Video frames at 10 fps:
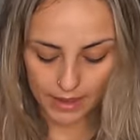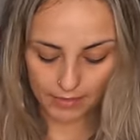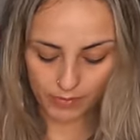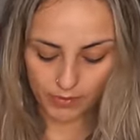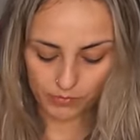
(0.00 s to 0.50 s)

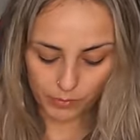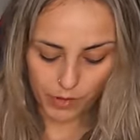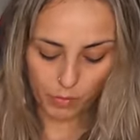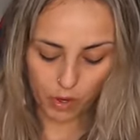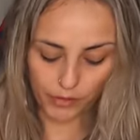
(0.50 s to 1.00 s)
And then for
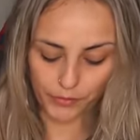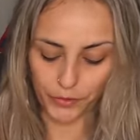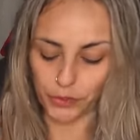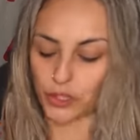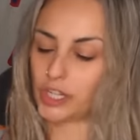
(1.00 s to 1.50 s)
my water
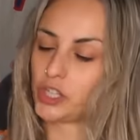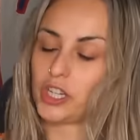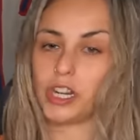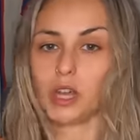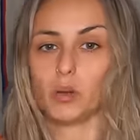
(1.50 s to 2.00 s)

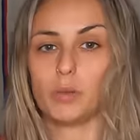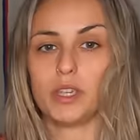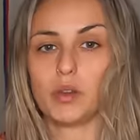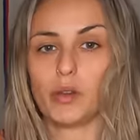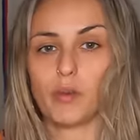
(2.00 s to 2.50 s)
filtration, I will
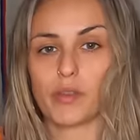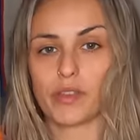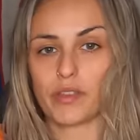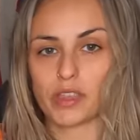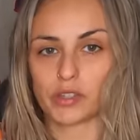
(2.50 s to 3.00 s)
be going
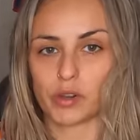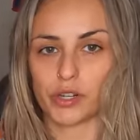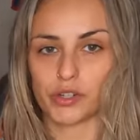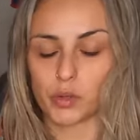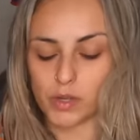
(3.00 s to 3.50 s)
with the
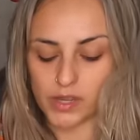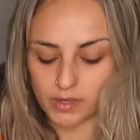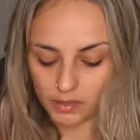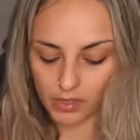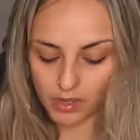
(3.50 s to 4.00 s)
Sawyer
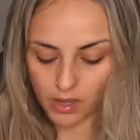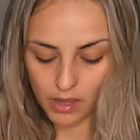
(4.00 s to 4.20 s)
Squeeze.